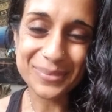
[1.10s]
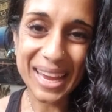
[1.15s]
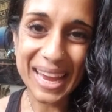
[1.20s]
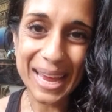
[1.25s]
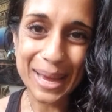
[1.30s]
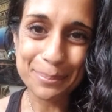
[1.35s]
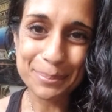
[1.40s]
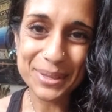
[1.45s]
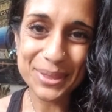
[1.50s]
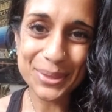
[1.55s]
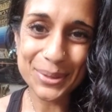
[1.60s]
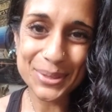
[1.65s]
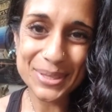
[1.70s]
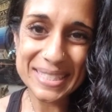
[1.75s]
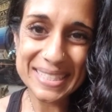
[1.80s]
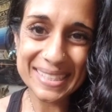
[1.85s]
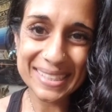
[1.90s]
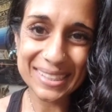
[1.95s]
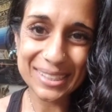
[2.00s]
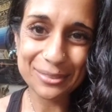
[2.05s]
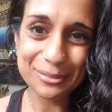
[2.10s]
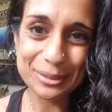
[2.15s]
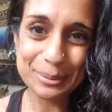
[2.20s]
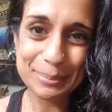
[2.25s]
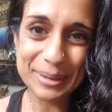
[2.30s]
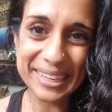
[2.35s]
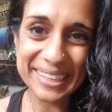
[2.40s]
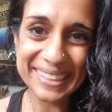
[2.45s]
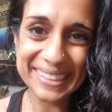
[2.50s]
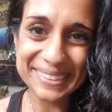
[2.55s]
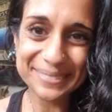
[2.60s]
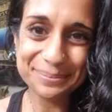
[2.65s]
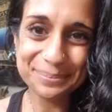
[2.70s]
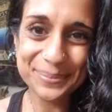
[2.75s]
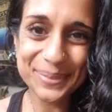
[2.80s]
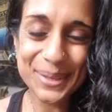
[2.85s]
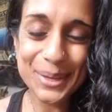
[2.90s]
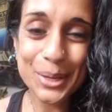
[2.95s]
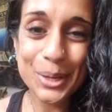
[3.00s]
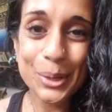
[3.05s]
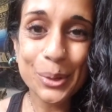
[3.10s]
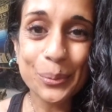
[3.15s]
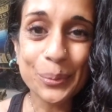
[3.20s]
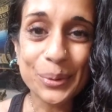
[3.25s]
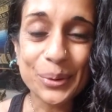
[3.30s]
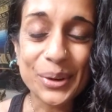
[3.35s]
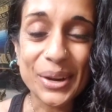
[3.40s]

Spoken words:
Happy Thursday, everybody. We're